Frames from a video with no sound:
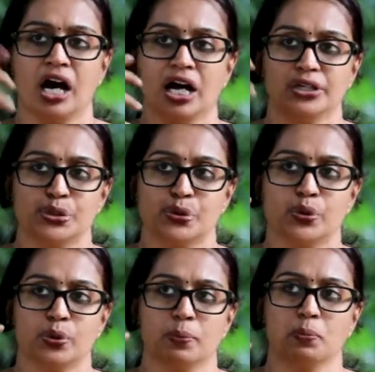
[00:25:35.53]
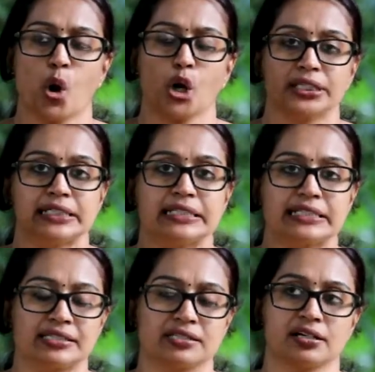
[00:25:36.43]
A new
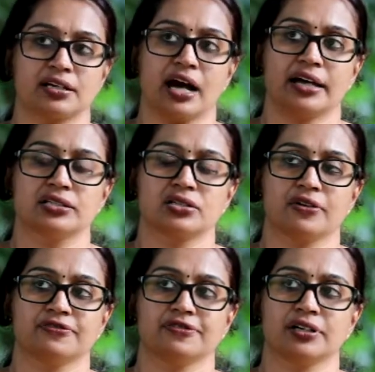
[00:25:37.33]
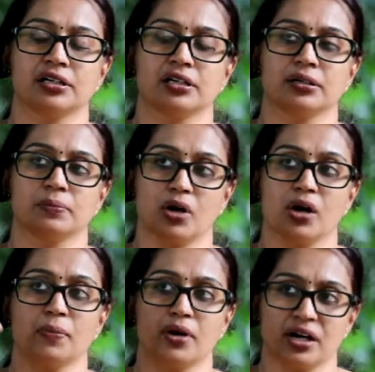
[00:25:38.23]
modernist kind of
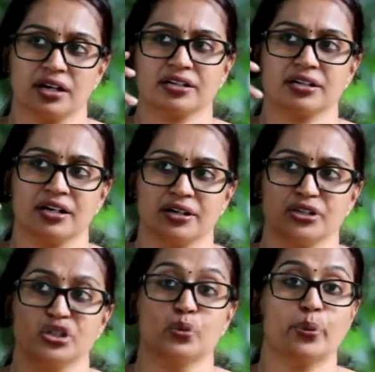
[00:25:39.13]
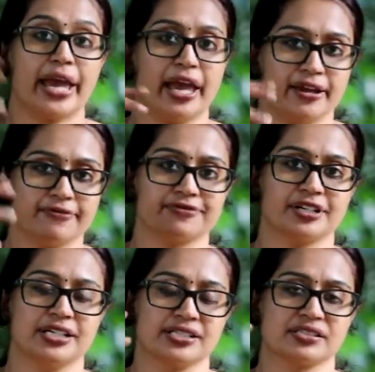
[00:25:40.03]
a new wave
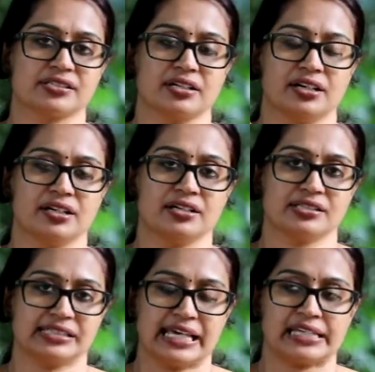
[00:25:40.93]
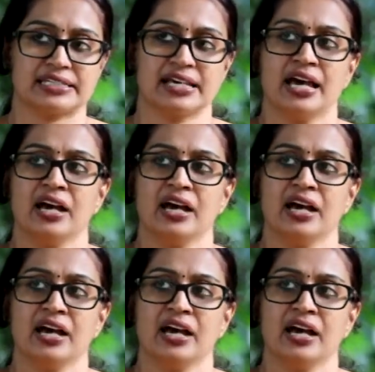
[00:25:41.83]
is set,